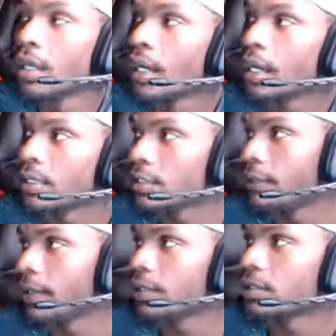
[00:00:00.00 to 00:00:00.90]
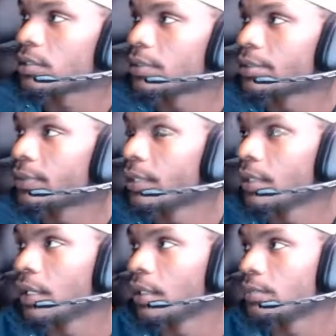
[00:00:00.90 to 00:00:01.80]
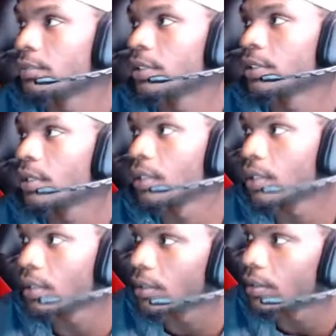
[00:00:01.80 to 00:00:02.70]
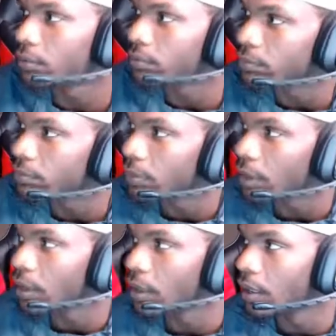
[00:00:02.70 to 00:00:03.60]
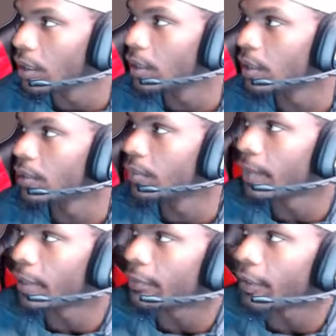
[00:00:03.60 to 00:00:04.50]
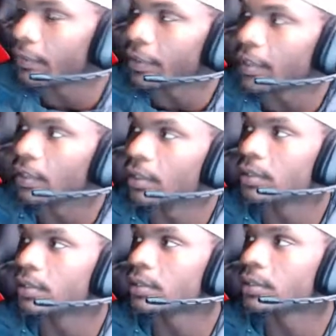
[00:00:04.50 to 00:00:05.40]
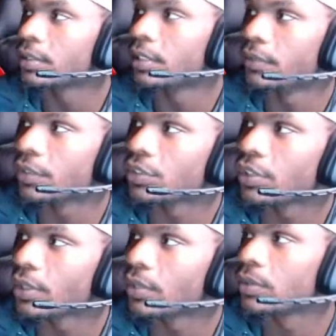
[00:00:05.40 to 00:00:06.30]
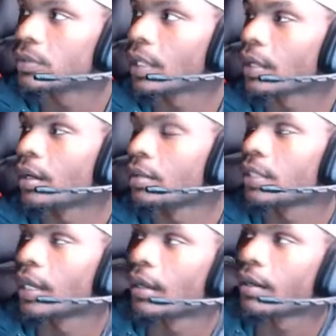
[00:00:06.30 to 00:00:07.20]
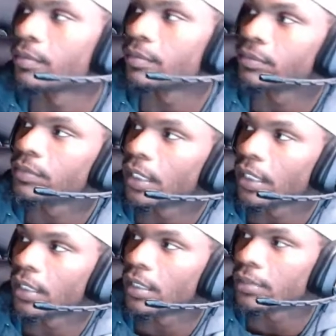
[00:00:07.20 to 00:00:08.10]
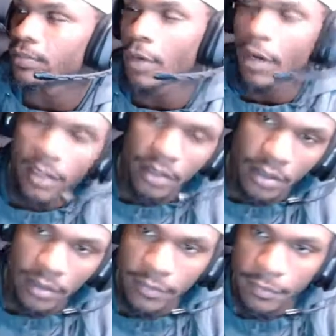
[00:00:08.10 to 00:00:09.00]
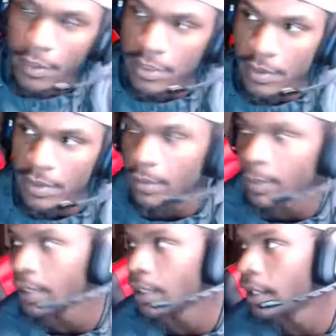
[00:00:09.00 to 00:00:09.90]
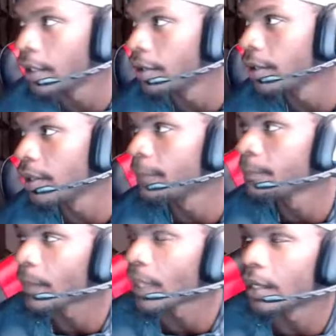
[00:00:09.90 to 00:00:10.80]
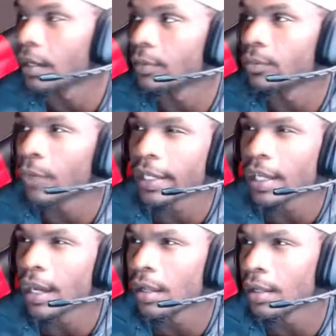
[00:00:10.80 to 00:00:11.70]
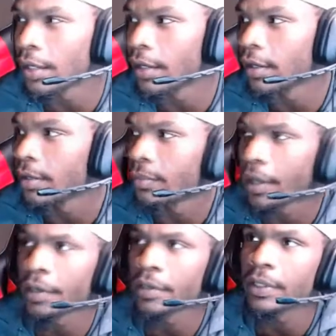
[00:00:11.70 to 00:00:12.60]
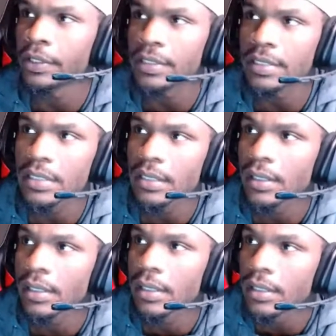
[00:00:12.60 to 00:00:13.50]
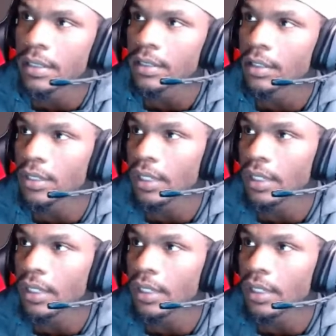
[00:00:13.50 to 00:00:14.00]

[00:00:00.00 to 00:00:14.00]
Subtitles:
I just finished the Squid Games. My favorite TV shows like all time, Martin, Fresh Prince of Bel-Air, White Collar, Burn Notice. Those are